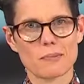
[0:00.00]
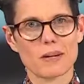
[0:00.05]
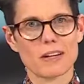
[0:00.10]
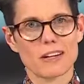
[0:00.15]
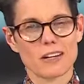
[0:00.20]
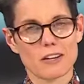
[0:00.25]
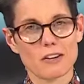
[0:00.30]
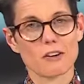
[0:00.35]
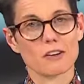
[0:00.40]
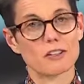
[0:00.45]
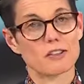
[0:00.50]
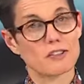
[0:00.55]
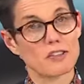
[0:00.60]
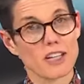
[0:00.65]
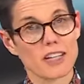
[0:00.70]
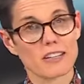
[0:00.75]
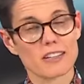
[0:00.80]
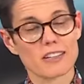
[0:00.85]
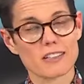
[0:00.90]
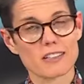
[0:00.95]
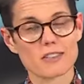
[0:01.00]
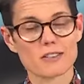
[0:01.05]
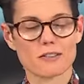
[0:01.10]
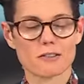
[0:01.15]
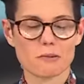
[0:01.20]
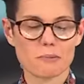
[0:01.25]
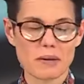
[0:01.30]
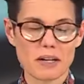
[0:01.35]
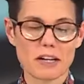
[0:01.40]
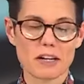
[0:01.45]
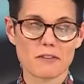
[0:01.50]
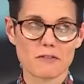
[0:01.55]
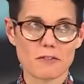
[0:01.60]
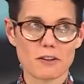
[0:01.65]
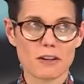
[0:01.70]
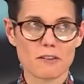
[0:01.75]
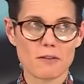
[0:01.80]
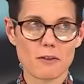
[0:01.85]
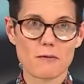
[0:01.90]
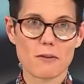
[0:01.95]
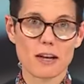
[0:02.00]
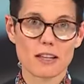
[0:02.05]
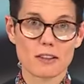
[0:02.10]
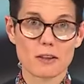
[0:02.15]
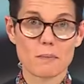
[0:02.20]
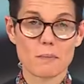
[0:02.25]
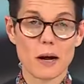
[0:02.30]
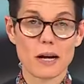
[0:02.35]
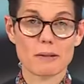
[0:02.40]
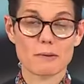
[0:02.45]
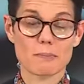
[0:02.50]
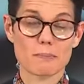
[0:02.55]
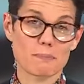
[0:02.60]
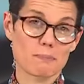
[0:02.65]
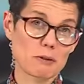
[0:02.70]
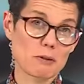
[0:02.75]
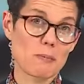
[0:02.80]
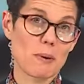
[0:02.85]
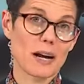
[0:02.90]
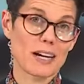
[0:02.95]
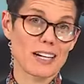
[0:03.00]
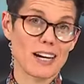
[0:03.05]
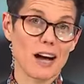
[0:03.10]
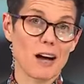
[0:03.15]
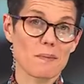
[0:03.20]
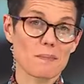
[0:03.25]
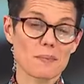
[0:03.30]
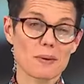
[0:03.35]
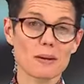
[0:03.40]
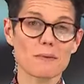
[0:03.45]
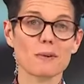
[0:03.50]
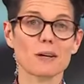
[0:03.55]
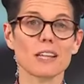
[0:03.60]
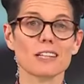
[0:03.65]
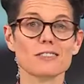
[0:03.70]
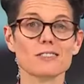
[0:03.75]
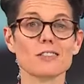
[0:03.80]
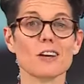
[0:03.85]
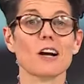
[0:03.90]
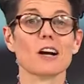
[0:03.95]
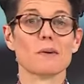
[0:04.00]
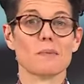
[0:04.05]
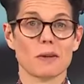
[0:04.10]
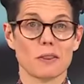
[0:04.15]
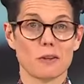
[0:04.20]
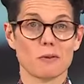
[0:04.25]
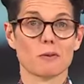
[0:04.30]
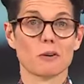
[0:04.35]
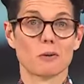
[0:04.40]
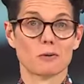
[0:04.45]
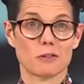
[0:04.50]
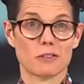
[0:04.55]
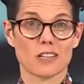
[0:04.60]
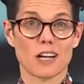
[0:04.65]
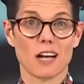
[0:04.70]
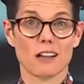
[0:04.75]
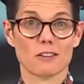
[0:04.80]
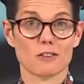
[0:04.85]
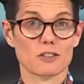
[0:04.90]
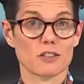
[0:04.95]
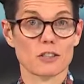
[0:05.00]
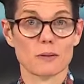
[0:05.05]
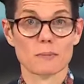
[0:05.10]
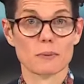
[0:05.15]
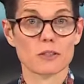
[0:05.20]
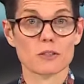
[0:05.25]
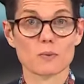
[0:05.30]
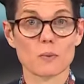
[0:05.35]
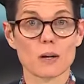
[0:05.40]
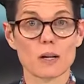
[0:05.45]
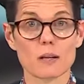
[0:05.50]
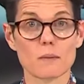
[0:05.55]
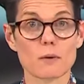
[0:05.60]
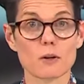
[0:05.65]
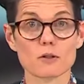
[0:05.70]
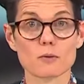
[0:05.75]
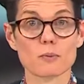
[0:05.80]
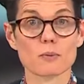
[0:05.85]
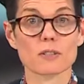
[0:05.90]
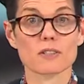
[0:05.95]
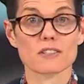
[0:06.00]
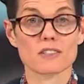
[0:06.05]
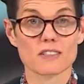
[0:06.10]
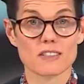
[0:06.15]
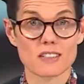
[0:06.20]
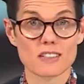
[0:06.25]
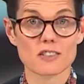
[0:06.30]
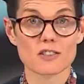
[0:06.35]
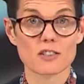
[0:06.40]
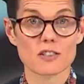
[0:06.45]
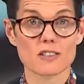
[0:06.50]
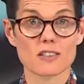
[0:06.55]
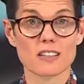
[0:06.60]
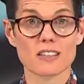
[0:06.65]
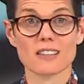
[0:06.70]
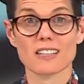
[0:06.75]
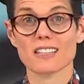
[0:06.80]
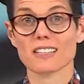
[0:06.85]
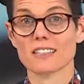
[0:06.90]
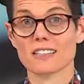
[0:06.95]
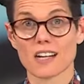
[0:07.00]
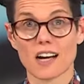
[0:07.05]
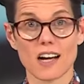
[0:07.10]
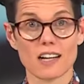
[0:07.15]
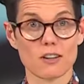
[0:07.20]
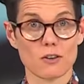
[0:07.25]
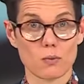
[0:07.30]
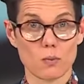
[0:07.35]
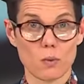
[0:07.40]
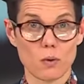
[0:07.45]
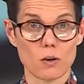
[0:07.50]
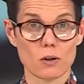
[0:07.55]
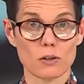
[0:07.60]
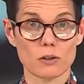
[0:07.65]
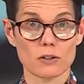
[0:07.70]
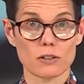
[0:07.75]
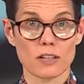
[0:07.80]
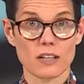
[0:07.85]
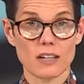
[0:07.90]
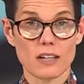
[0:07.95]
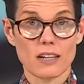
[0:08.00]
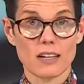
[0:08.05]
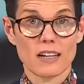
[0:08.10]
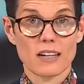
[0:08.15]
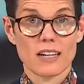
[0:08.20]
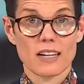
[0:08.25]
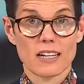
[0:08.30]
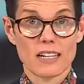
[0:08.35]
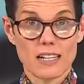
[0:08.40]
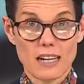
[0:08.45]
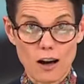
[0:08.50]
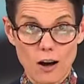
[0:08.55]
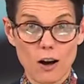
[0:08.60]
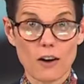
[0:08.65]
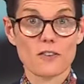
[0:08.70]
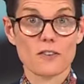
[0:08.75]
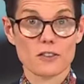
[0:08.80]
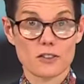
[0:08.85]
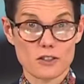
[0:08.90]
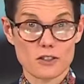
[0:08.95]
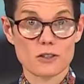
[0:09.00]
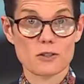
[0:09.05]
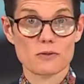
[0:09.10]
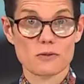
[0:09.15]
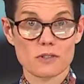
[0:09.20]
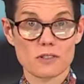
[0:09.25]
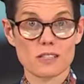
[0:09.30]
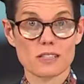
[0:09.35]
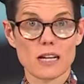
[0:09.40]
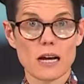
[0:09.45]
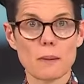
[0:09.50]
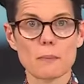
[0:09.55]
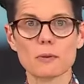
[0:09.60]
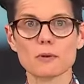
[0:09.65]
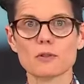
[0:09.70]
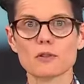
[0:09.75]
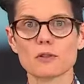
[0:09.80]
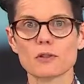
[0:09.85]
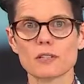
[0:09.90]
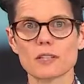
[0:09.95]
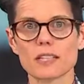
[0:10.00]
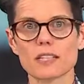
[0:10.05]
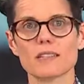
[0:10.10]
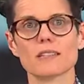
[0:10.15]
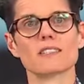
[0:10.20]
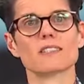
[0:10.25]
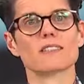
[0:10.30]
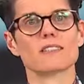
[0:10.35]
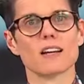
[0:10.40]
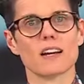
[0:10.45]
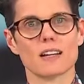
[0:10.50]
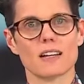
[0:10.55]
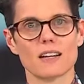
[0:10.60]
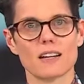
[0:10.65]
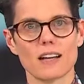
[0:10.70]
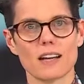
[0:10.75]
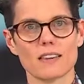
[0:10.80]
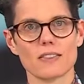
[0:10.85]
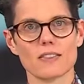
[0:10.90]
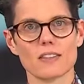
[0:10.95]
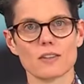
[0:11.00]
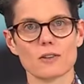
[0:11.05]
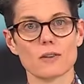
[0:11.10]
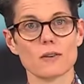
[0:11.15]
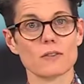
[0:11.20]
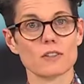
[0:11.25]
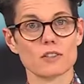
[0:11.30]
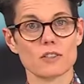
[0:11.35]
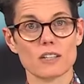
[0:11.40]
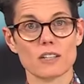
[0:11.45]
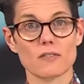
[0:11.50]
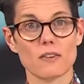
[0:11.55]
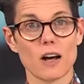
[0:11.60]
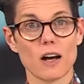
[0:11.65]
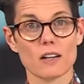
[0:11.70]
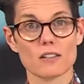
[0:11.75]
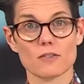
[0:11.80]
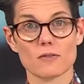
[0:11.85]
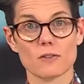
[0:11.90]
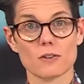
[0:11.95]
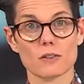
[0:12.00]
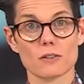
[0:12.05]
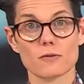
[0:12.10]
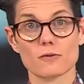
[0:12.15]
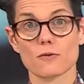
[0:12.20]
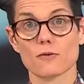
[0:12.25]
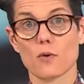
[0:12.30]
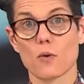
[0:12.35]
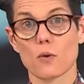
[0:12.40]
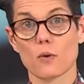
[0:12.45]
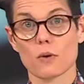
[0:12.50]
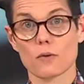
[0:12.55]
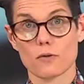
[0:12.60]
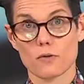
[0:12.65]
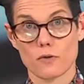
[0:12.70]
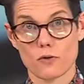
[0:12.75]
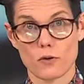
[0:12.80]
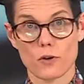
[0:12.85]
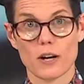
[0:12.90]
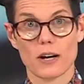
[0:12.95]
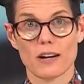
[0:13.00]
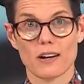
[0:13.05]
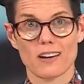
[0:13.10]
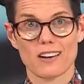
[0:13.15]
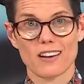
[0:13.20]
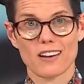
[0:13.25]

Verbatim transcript: being you're a genius or making fun of the fact that might, you might not be? Well, let's talk about the Rhodes Scholarship. It's one of the most prestigious in the entire world. It offers students the opportunity to study at the University of Oxford for free.